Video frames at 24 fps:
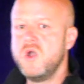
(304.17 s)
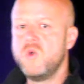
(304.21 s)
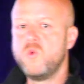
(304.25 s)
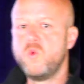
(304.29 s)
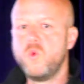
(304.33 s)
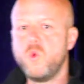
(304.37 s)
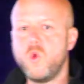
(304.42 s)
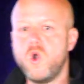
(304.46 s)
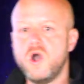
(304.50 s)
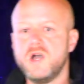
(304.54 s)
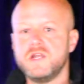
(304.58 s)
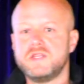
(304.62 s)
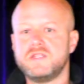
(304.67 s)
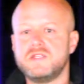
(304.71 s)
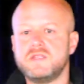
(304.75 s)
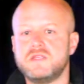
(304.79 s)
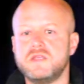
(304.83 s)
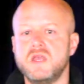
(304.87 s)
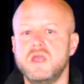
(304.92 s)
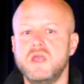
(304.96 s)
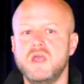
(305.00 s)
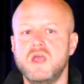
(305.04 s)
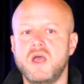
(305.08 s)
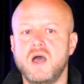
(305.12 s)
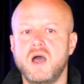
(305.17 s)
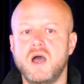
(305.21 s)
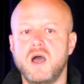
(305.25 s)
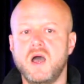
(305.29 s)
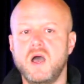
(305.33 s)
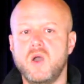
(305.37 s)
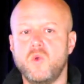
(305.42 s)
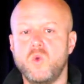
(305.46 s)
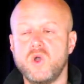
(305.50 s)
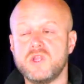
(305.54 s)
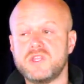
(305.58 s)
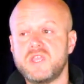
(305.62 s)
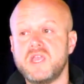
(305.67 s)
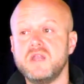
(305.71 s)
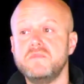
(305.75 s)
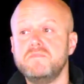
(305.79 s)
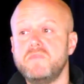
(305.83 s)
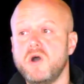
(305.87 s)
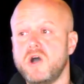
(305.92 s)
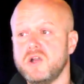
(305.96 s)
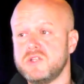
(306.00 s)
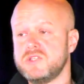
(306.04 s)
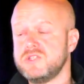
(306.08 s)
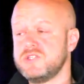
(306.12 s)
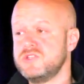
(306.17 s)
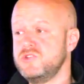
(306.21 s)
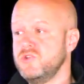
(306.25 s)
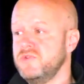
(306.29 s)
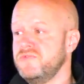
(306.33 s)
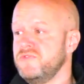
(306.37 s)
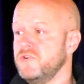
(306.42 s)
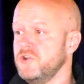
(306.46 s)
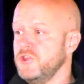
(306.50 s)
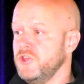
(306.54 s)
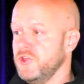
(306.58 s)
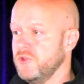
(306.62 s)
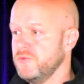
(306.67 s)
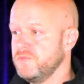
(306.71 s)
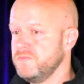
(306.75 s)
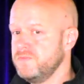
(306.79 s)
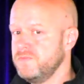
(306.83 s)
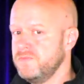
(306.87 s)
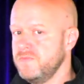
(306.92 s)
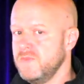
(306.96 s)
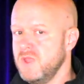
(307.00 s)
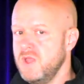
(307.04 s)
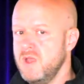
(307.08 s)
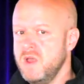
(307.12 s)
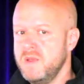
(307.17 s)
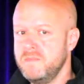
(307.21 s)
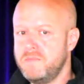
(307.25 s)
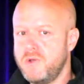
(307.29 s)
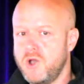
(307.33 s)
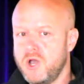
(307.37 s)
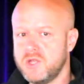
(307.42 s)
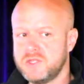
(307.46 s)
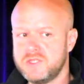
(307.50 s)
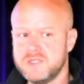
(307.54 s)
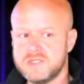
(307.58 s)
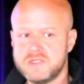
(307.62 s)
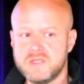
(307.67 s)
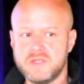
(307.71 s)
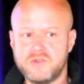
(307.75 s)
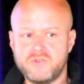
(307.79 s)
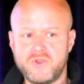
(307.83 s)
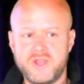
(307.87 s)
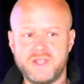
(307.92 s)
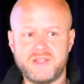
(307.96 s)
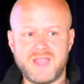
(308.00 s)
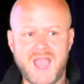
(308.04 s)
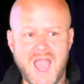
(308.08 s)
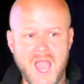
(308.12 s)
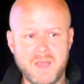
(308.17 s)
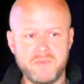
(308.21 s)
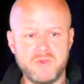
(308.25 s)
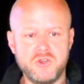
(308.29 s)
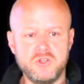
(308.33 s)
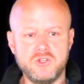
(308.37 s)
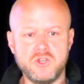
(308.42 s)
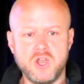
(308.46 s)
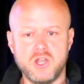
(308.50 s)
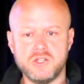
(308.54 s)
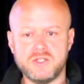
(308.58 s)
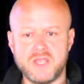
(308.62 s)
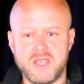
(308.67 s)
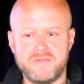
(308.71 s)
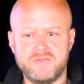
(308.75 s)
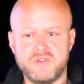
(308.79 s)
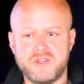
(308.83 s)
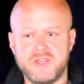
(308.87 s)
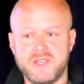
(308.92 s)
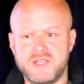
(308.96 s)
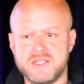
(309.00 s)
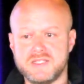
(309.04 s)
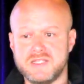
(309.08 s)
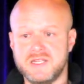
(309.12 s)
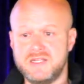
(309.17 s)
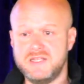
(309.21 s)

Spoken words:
what can bots do for you. Bot is a great hammer, not everything is a